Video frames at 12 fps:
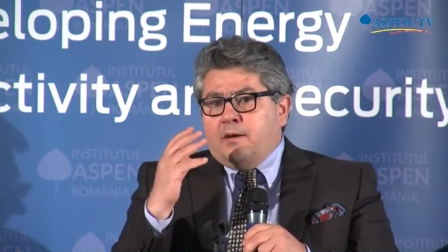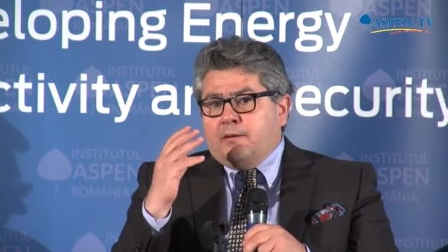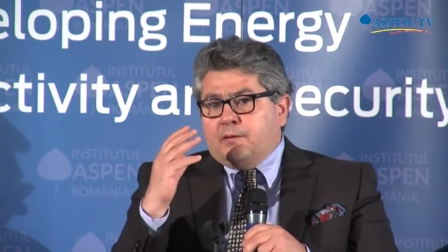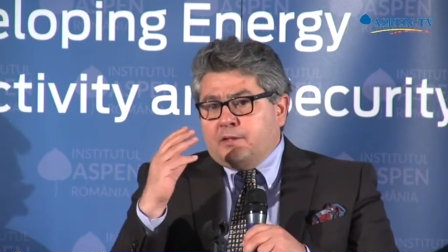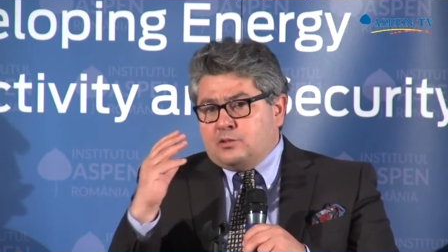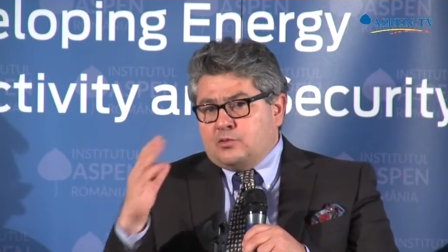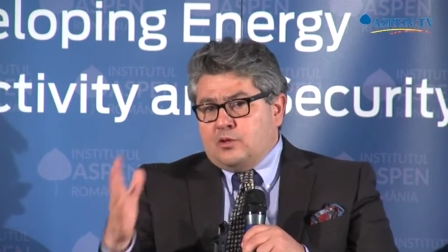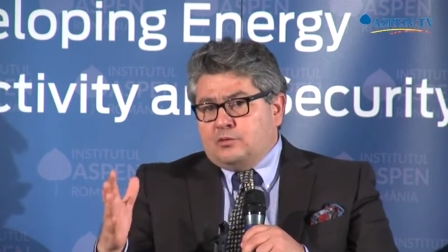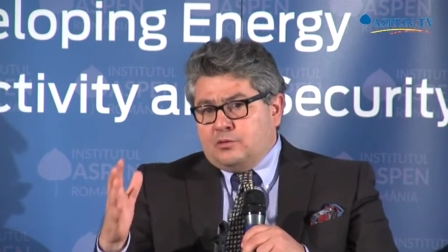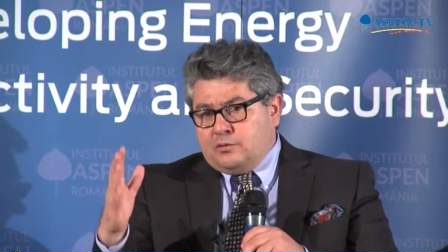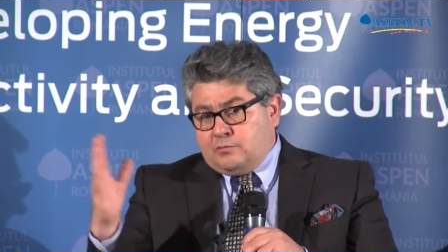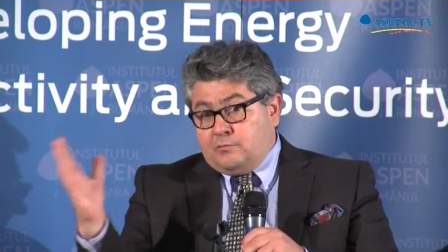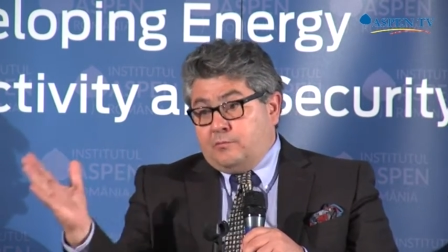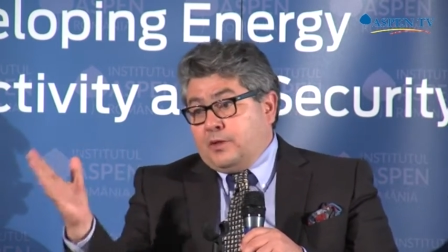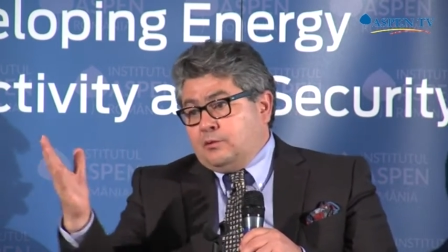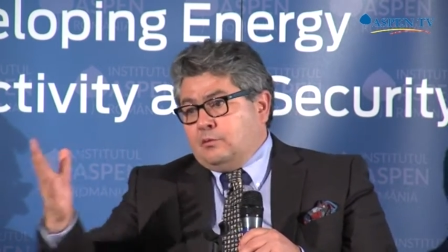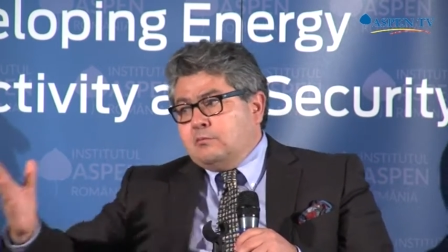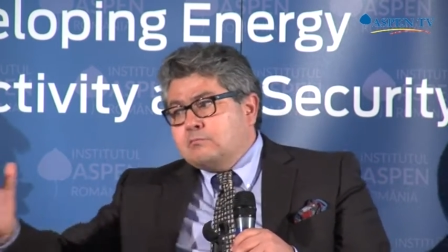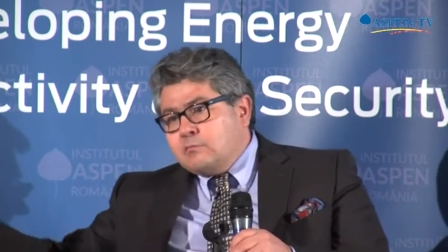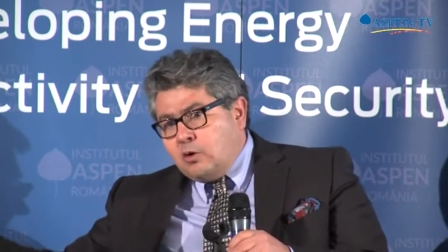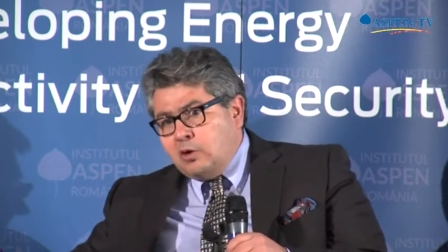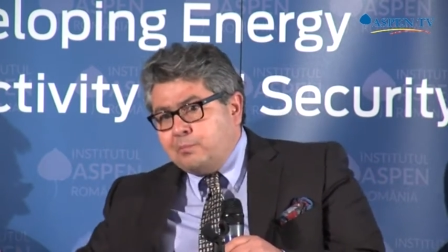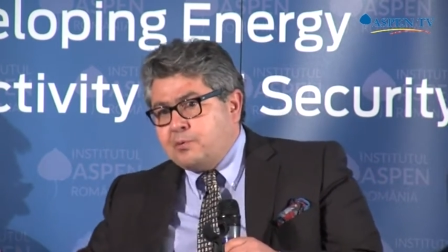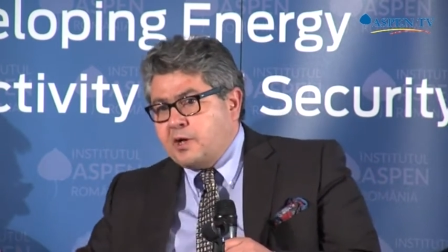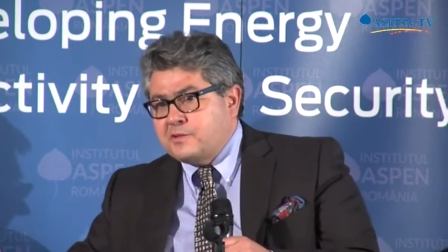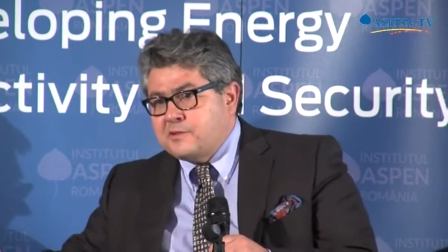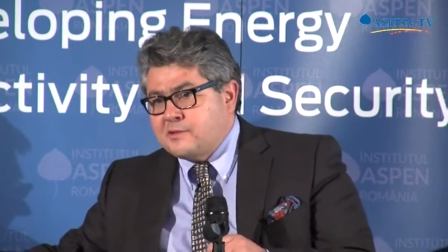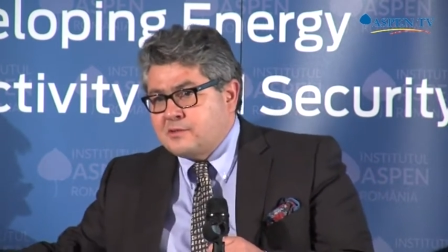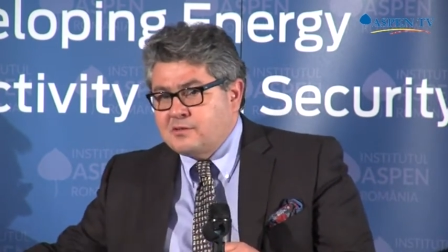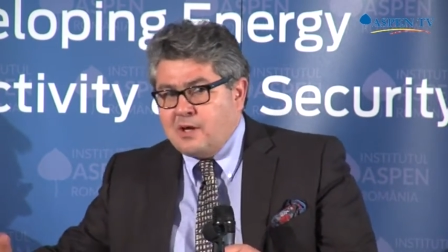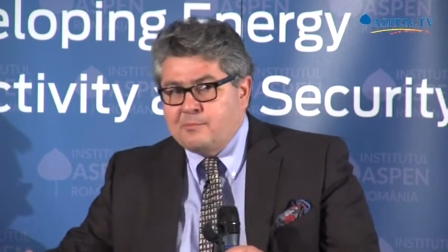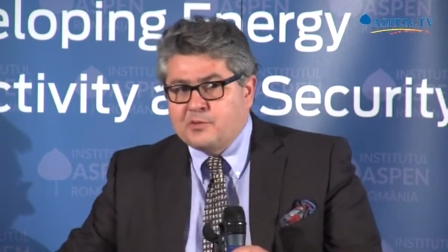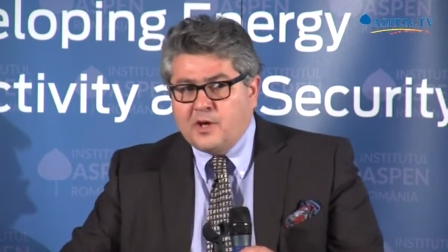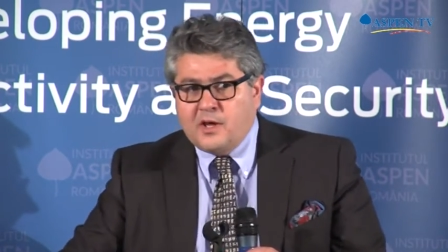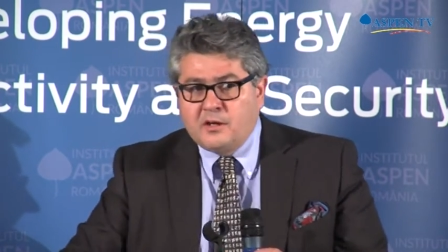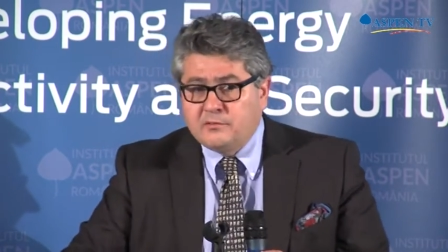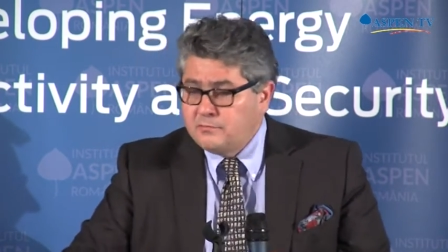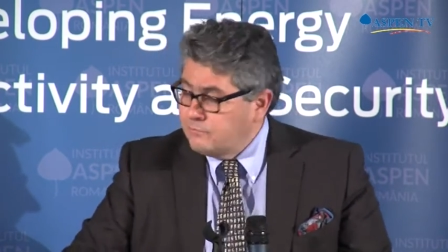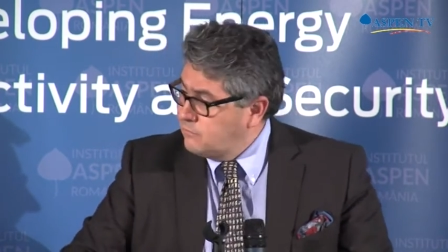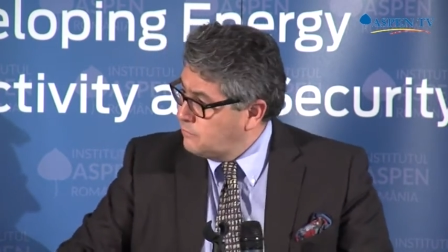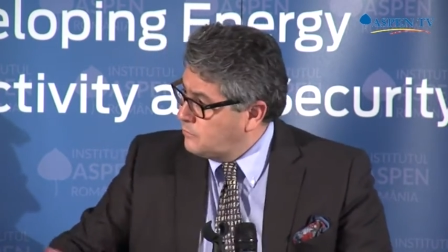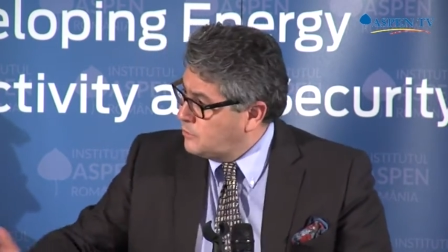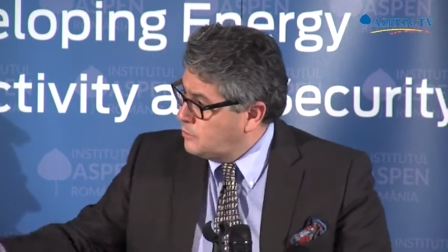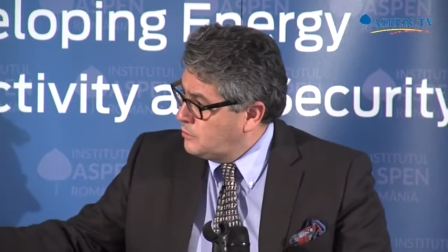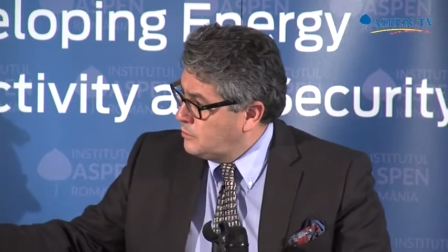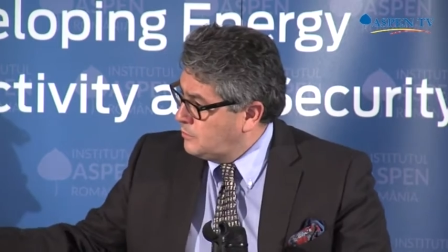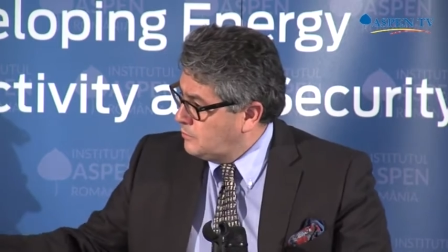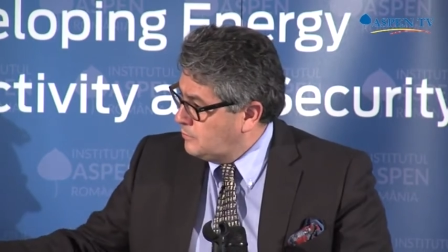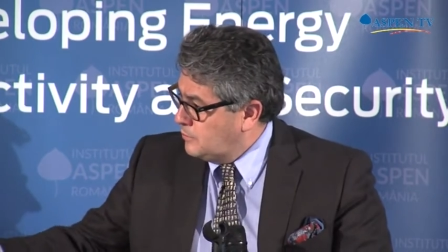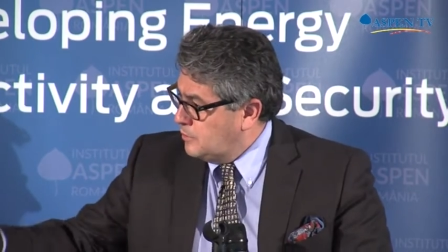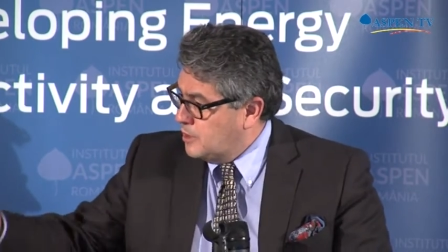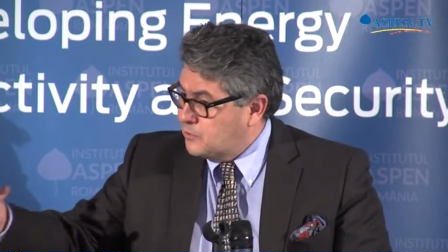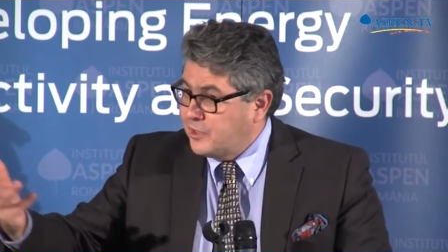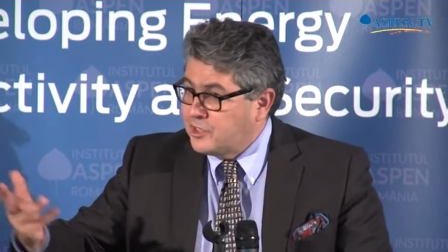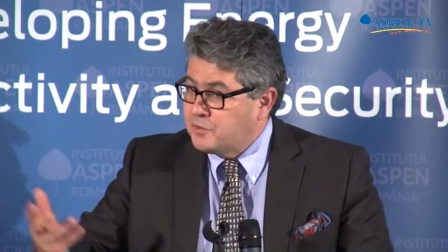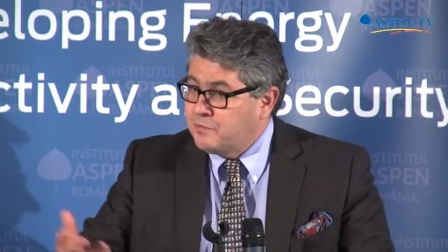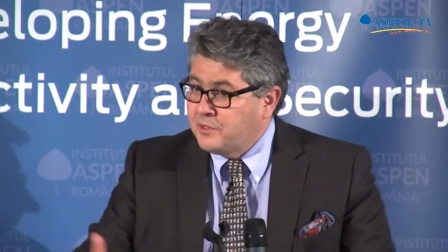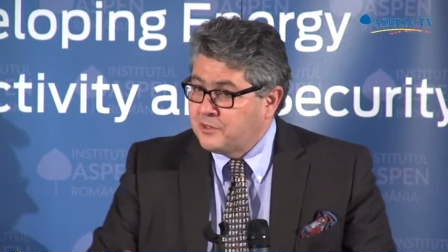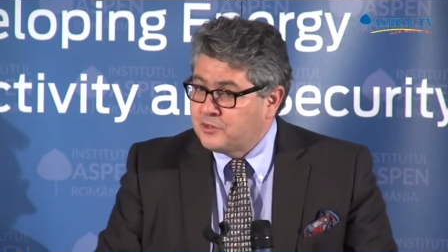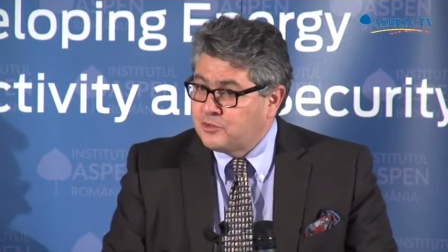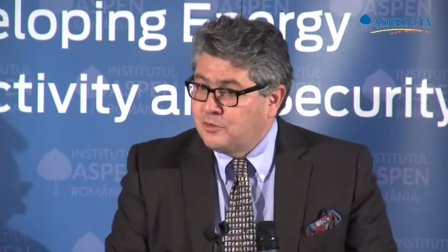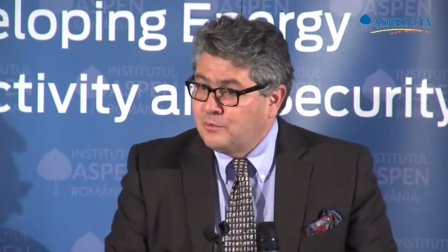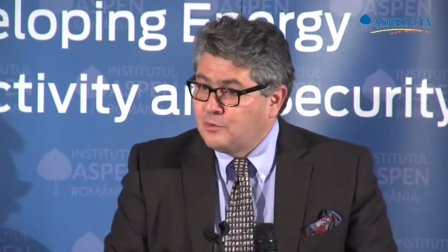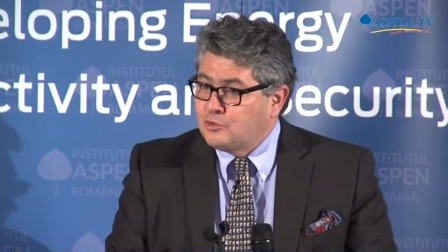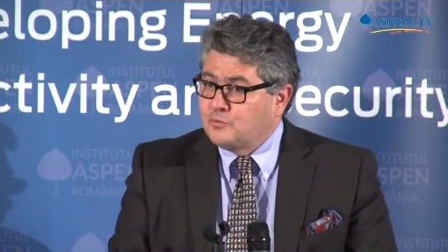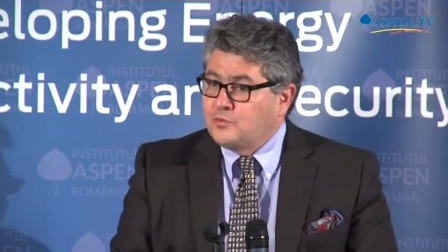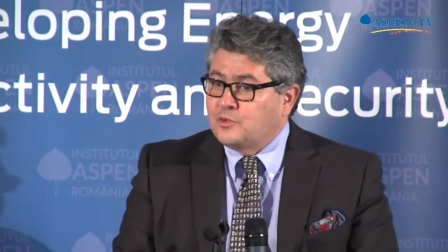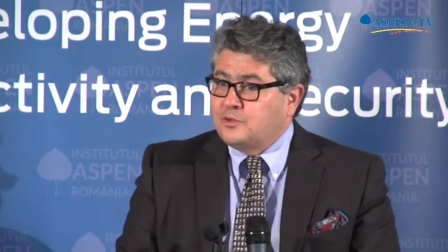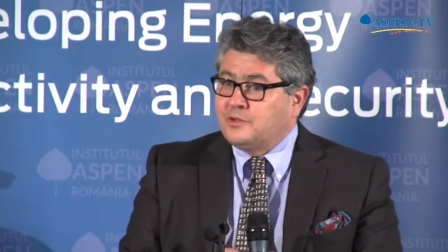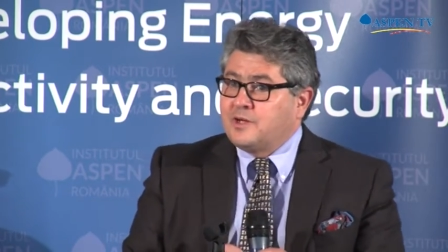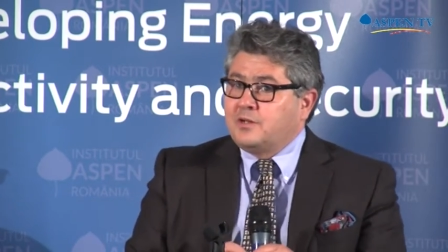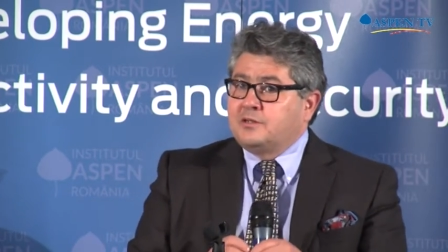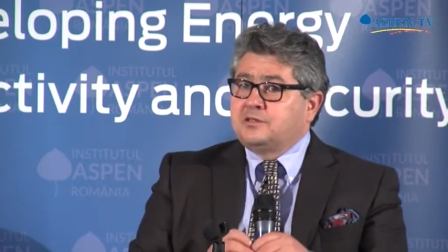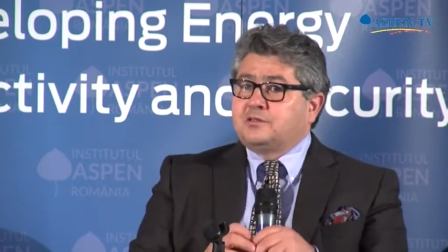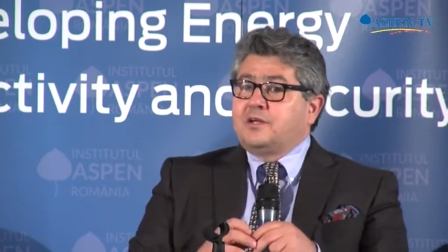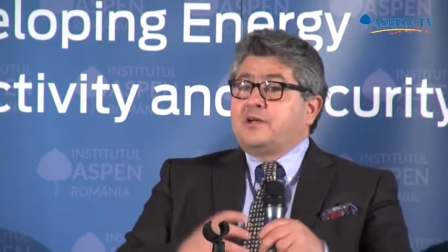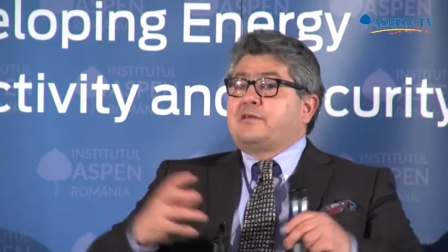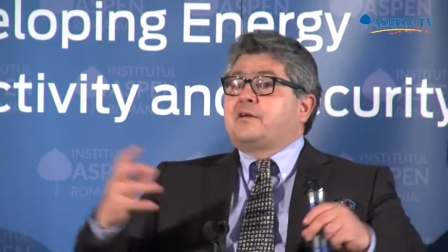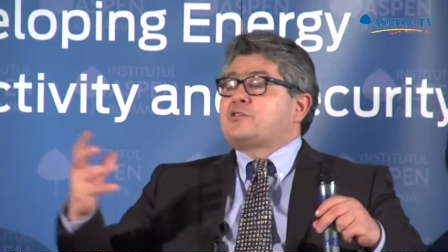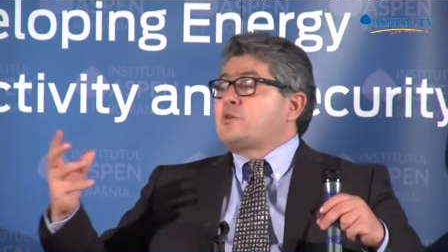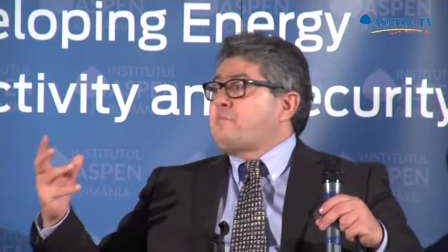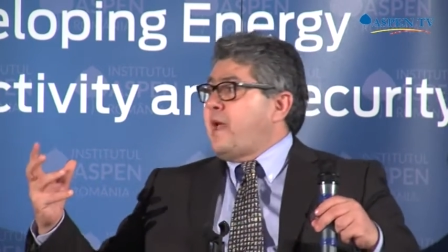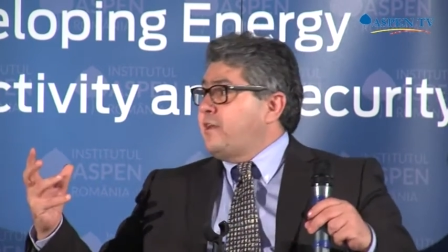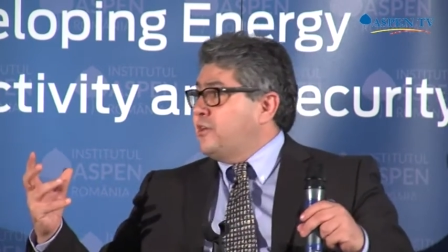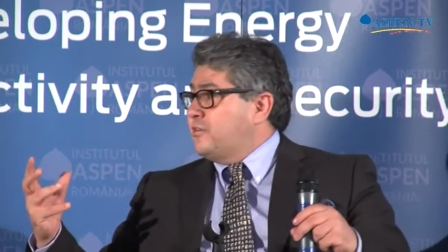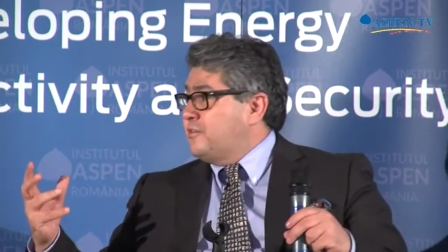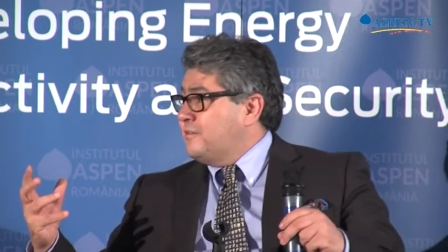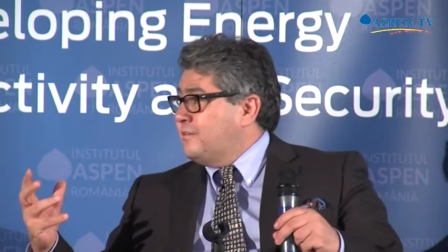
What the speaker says: this is on the, when the oil prices come down to, you know, as we experienced, almost to $40, there's a panic.